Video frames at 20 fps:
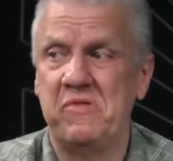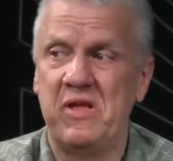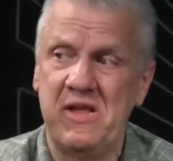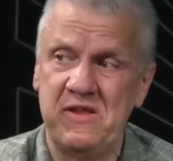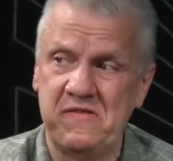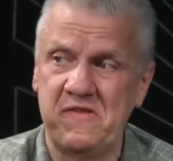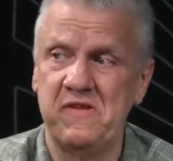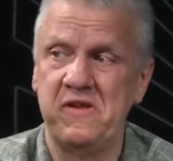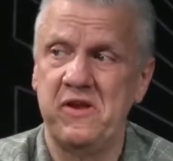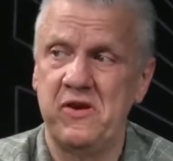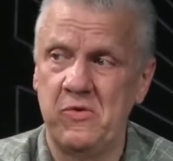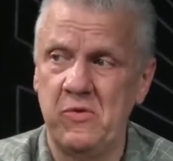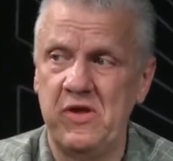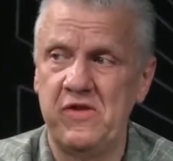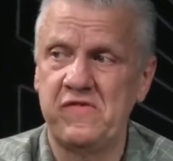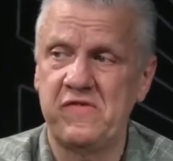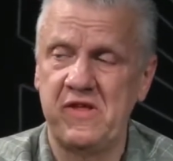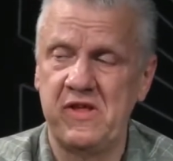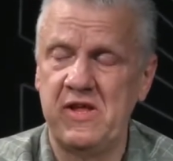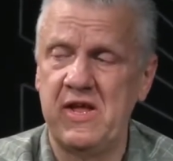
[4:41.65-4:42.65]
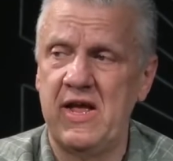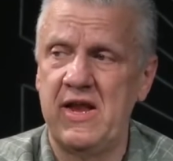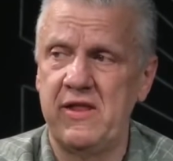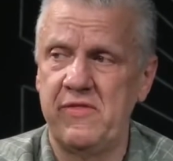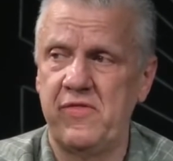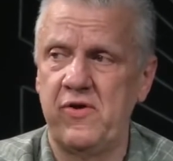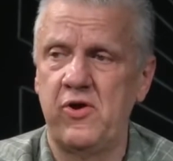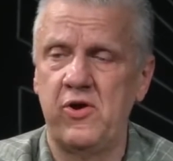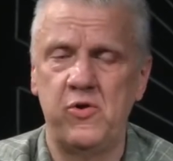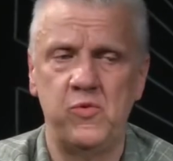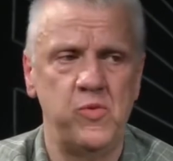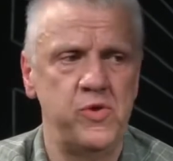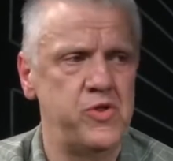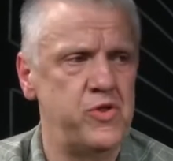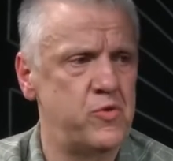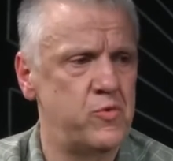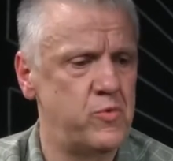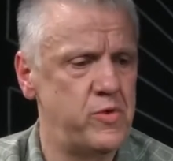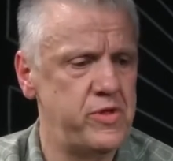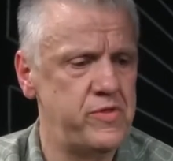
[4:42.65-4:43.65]
That's an interesting mm-hmm. kind of That's thought weird. when
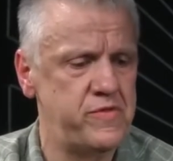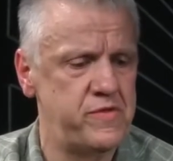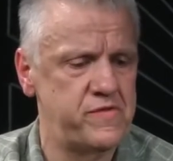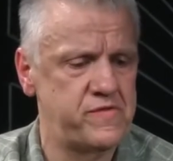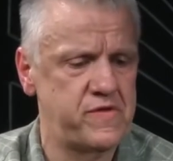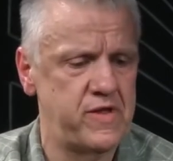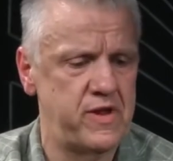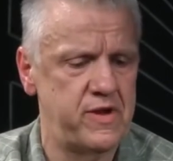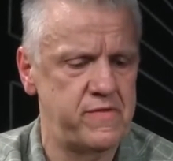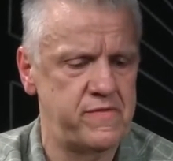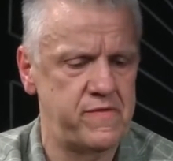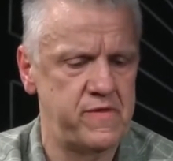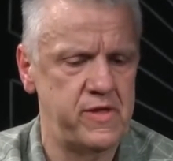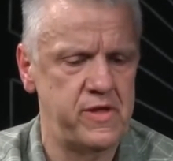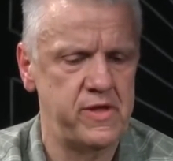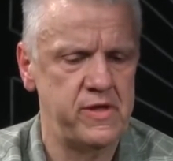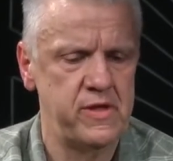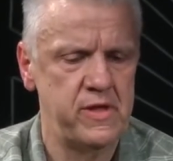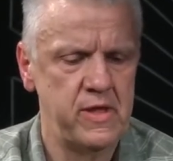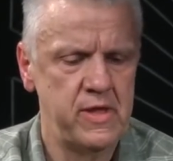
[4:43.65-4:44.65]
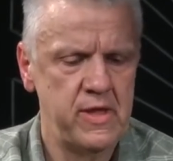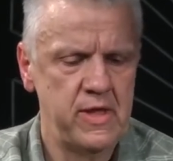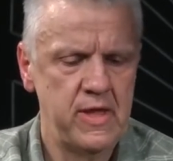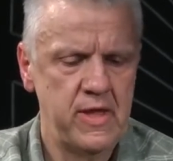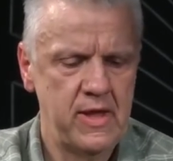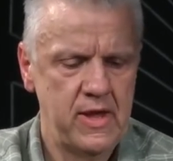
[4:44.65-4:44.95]
you read this yeah. kind of thing. Mm-hmm.